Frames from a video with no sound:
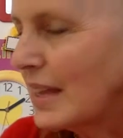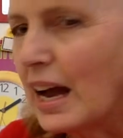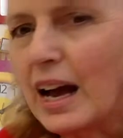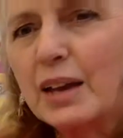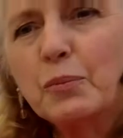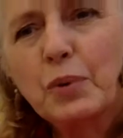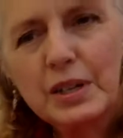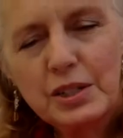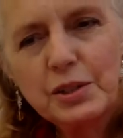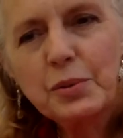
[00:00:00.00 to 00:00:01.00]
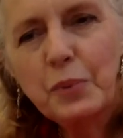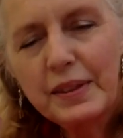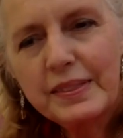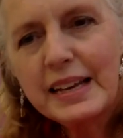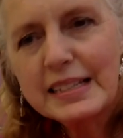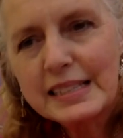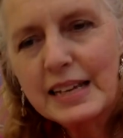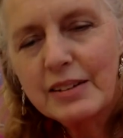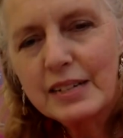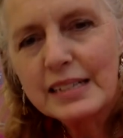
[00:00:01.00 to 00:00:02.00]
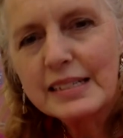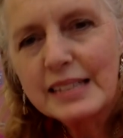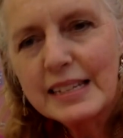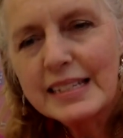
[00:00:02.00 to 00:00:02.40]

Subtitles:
I wonder what that sound is.